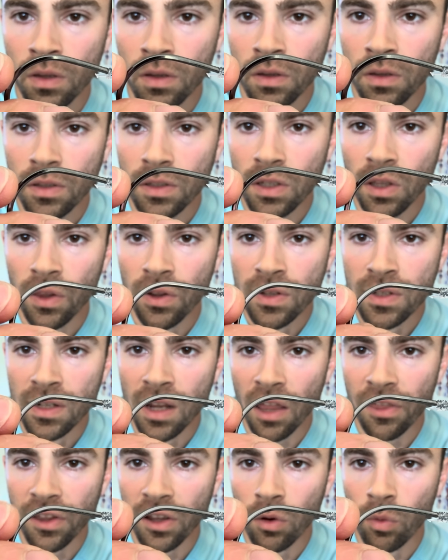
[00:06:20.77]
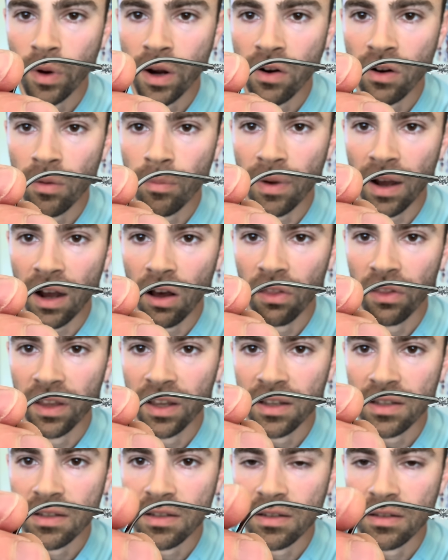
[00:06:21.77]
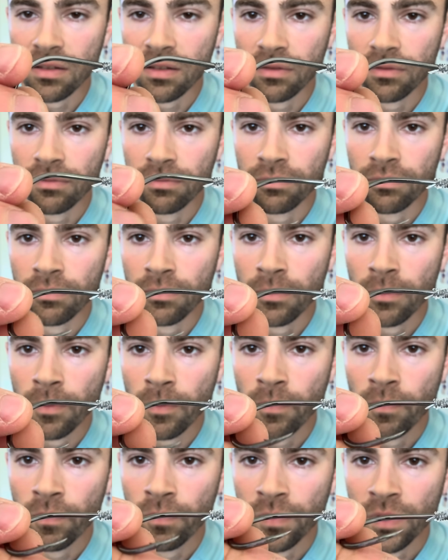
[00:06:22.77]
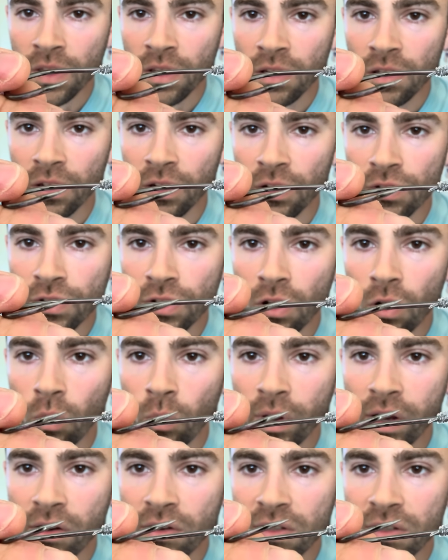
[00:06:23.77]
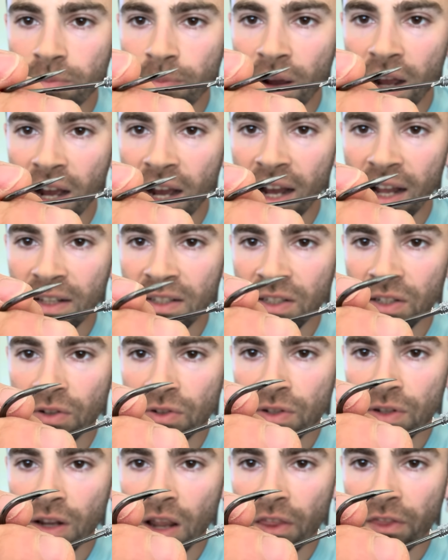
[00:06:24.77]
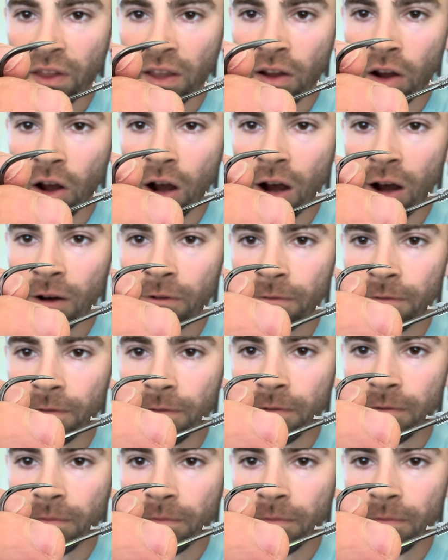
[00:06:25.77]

So there's nothing weird about this. There's no weird spots. There's nothing off.